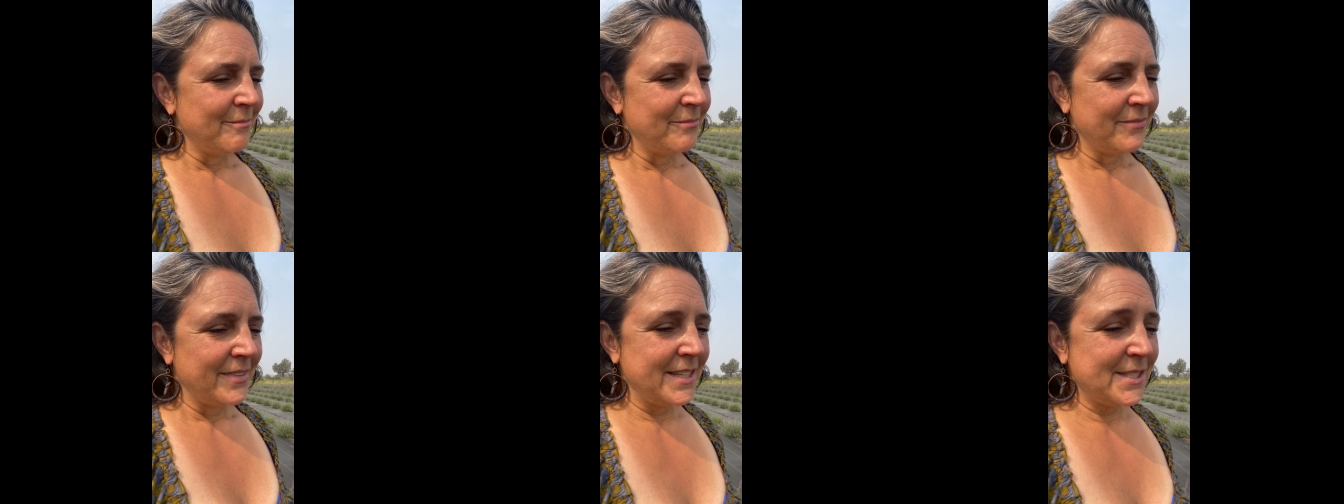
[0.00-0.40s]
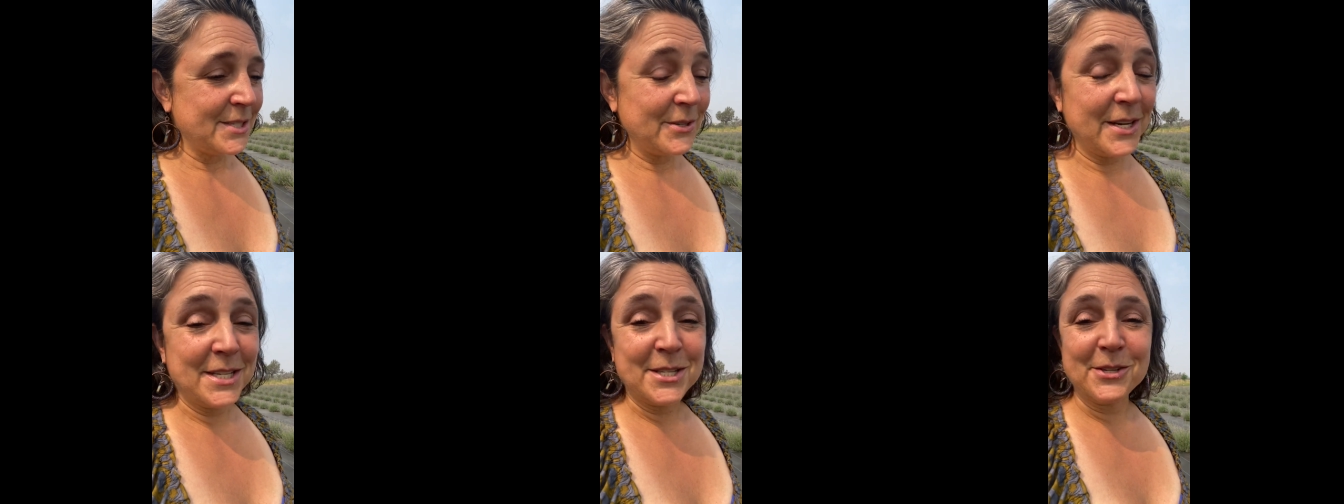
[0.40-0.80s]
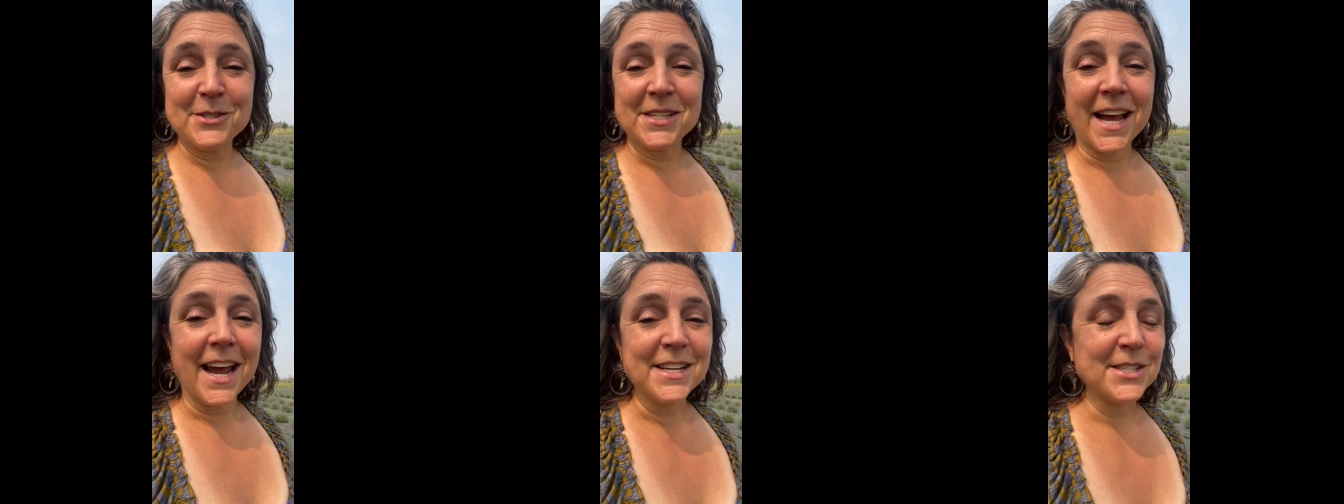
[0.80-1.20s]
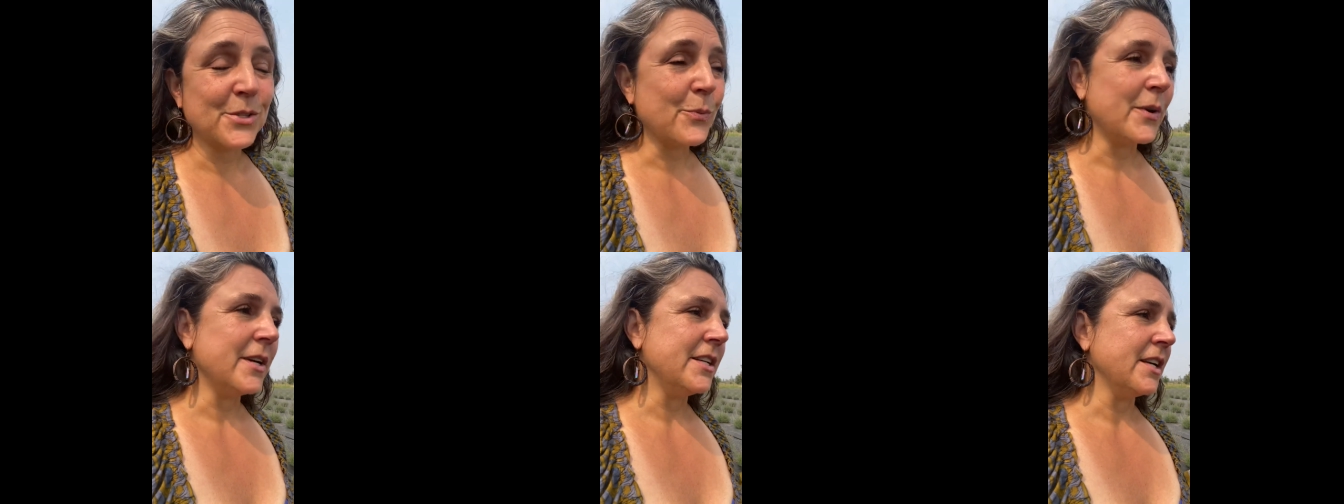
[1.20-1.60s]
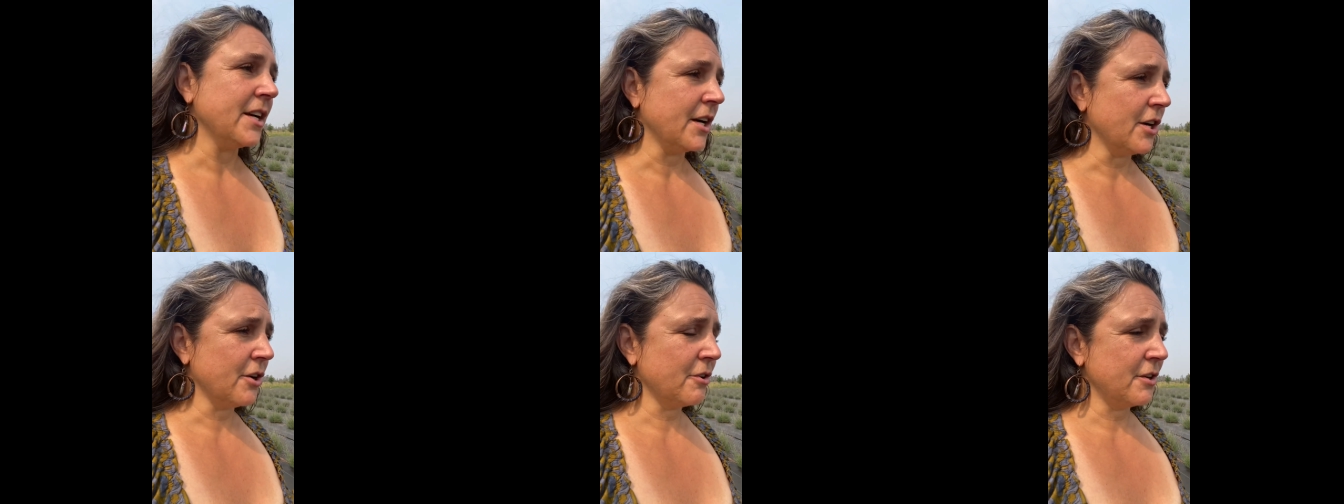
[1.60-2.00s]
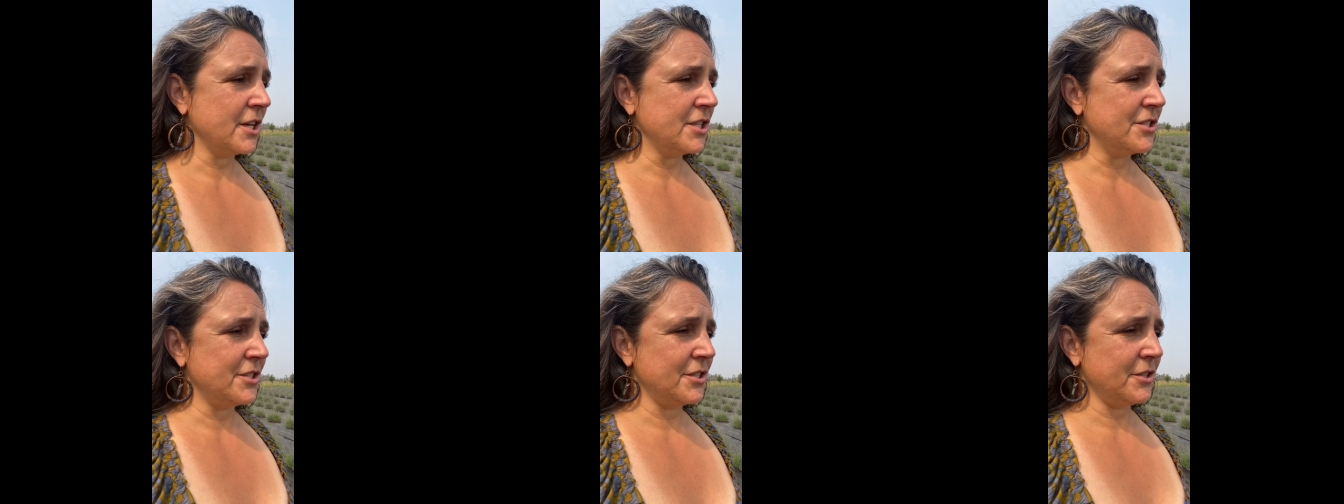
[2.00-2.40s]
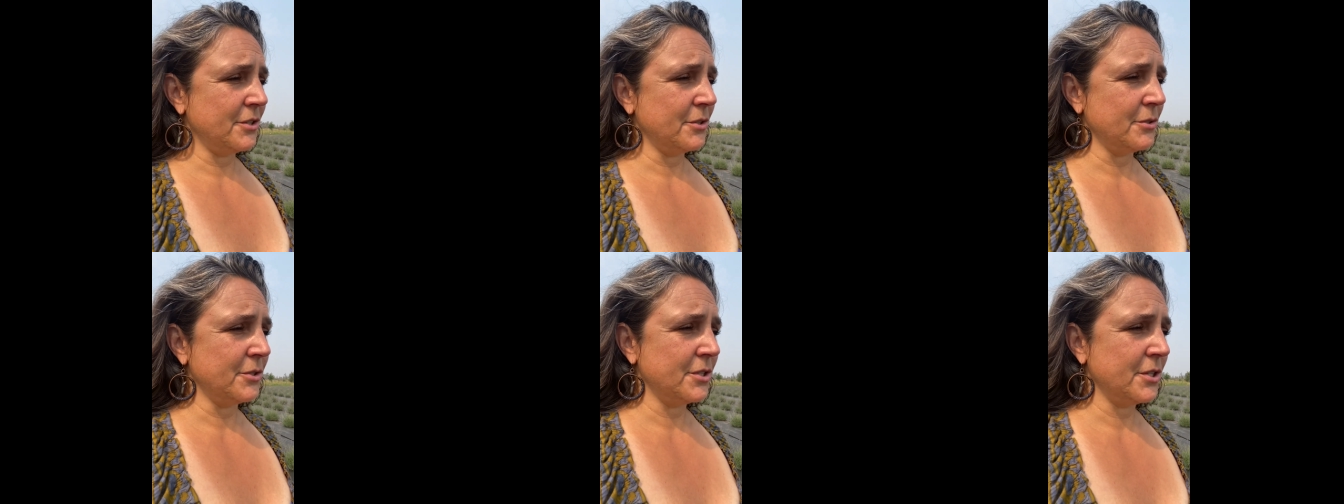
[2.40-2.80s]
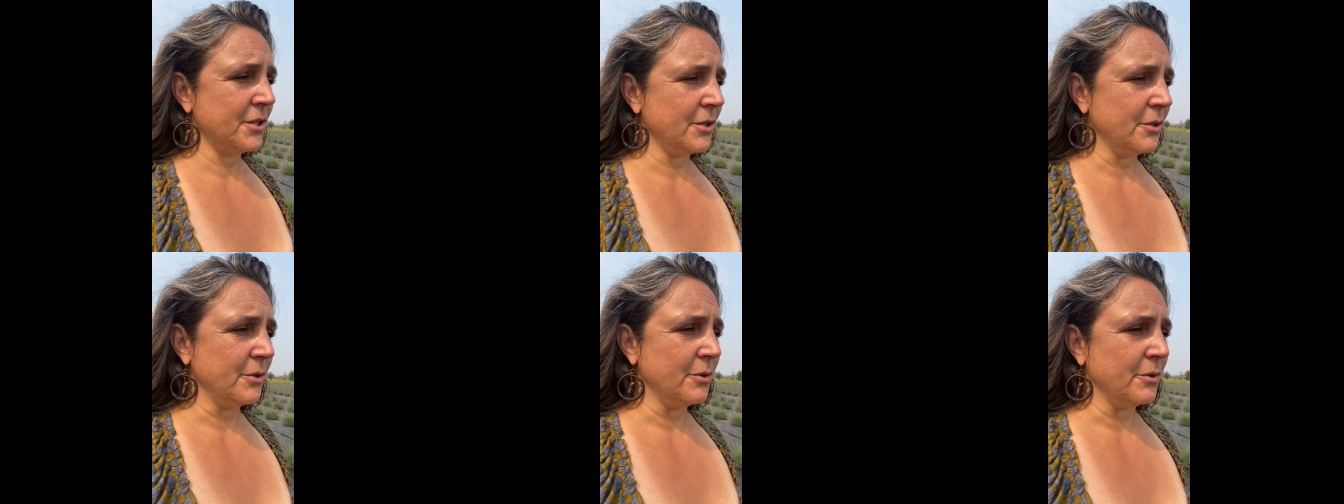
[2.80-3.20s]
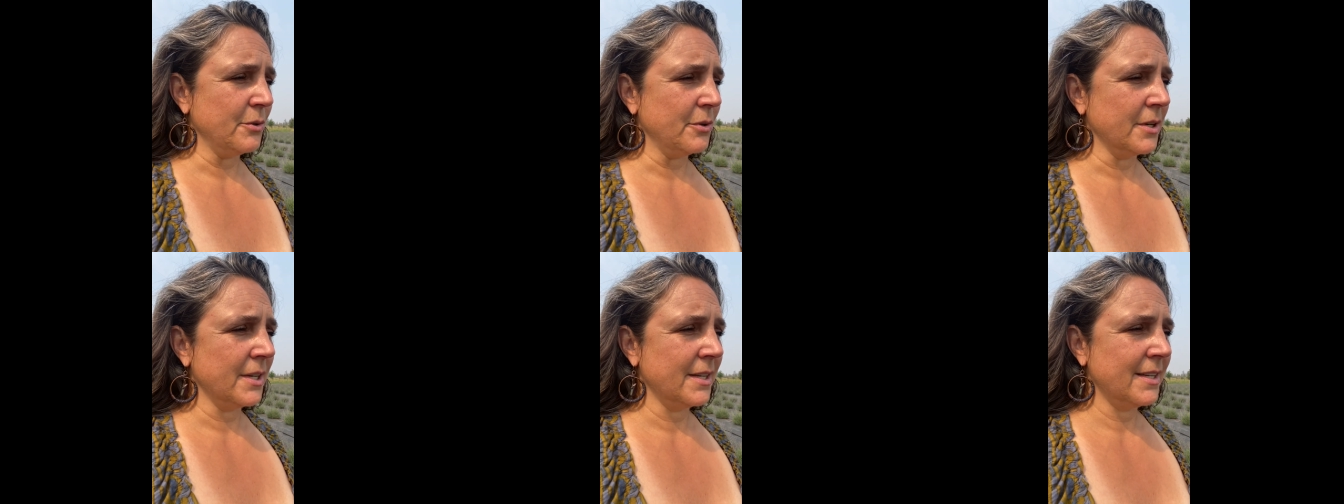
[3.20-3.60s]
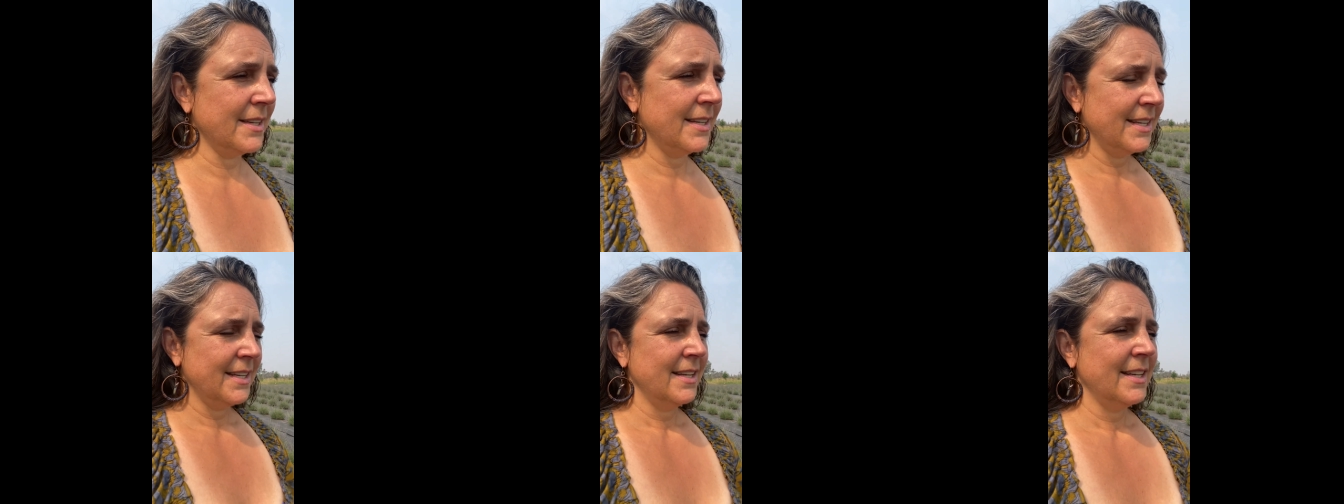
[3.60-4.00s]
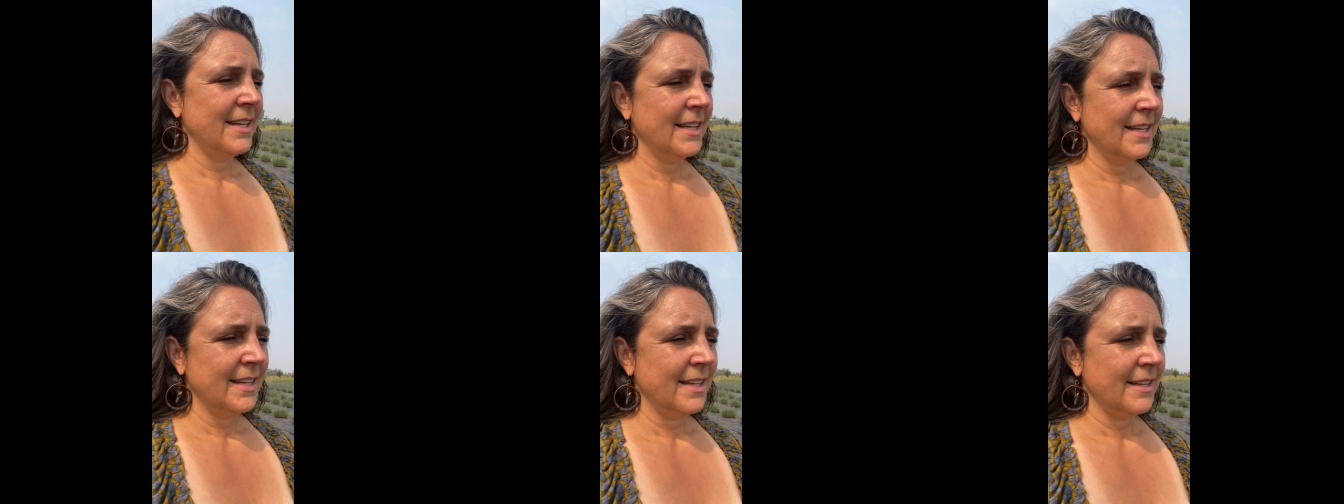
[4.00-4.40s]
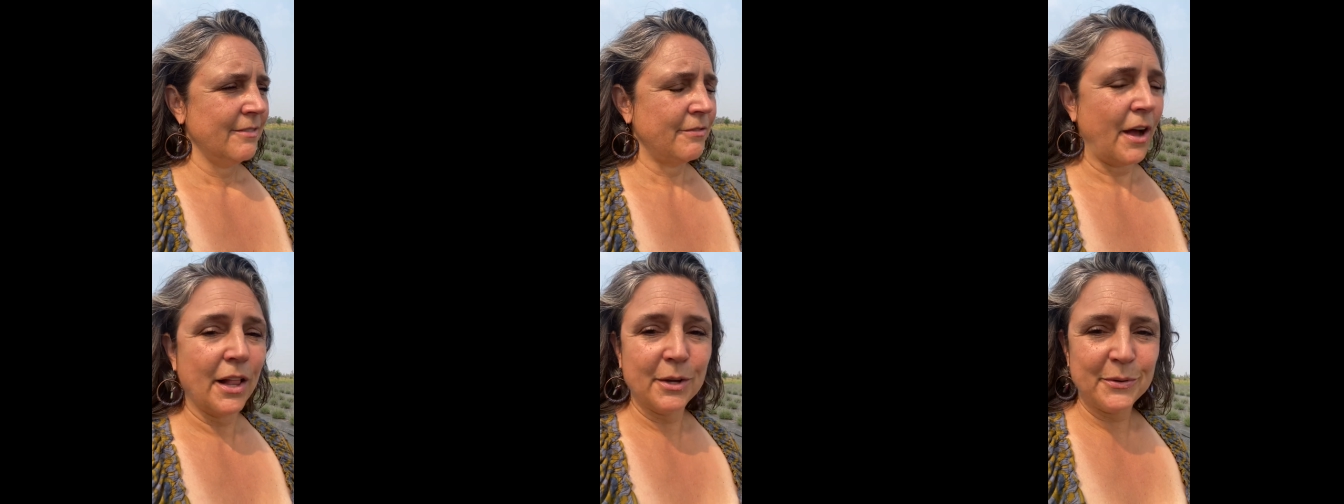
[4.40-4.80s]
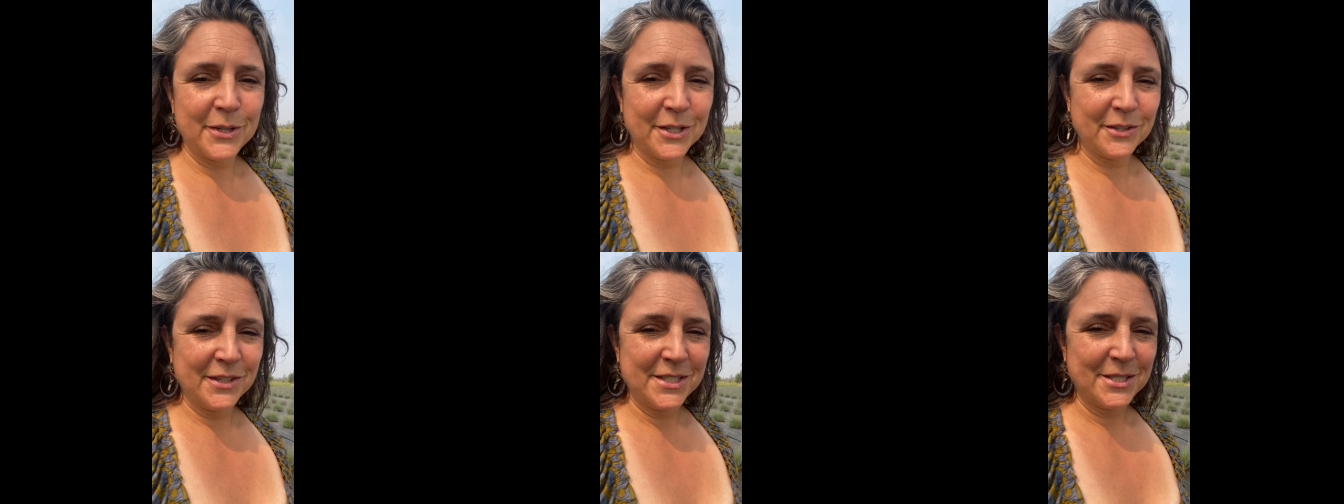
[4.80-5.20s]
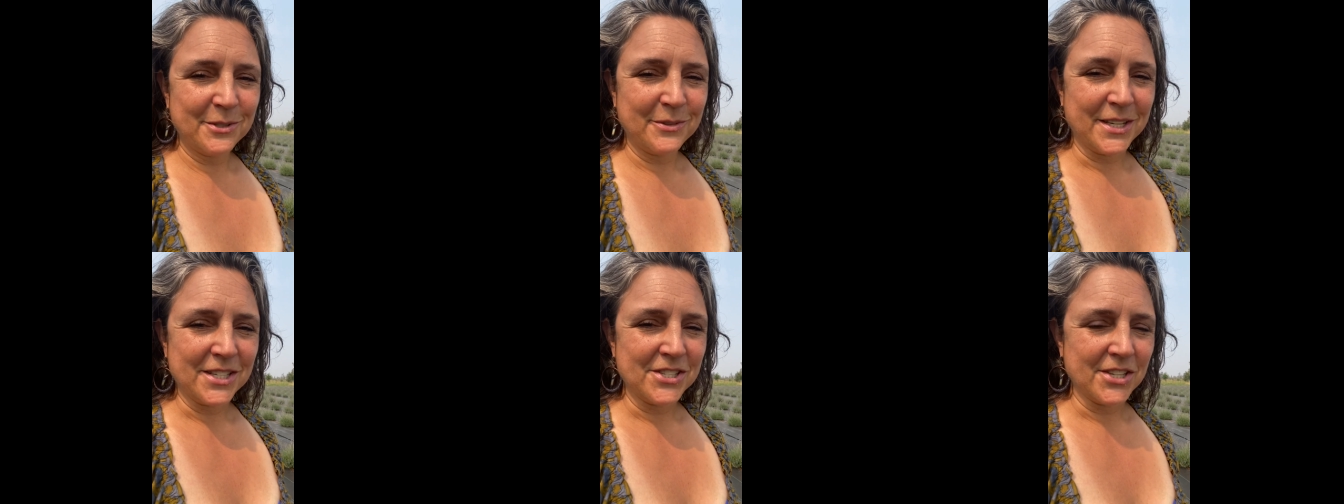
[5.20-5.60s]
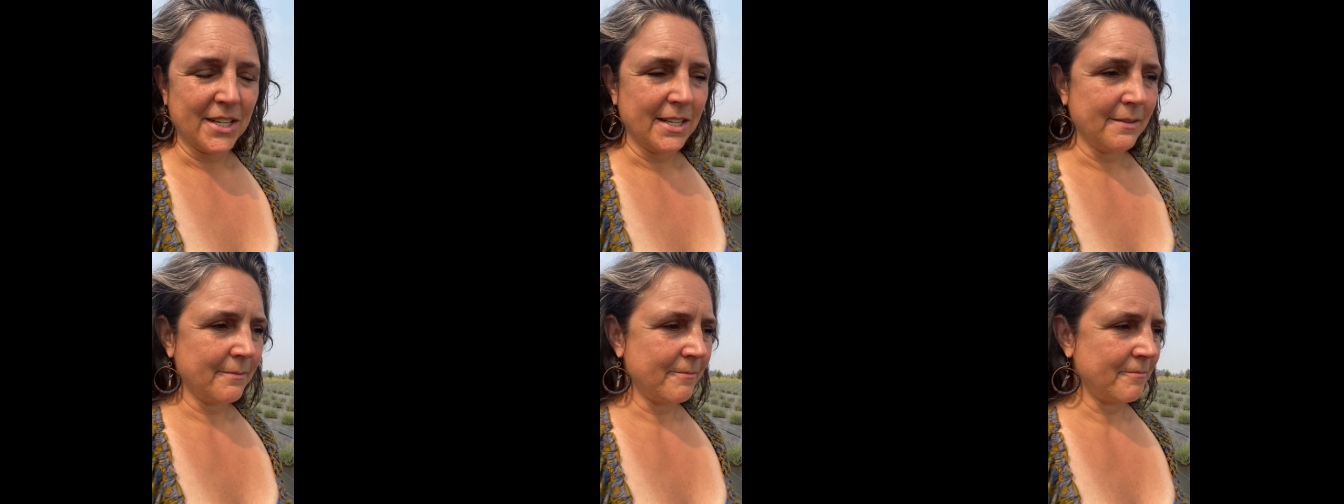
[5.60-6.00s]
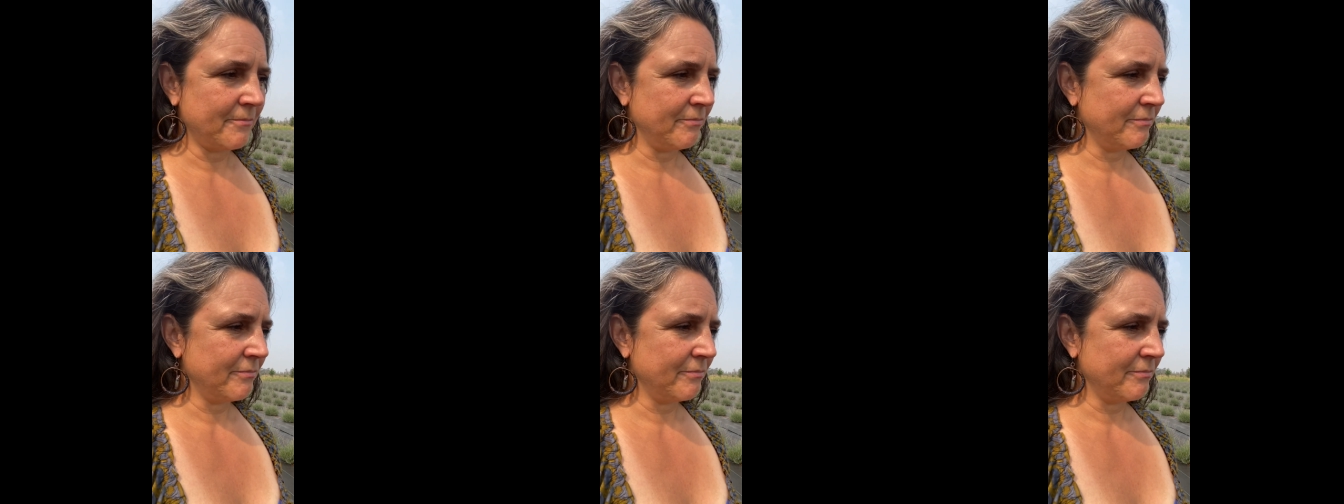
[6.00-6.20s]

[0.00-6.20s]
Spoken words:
this Tune In Tuesday, I just wanted to encourage you to follow your intuition.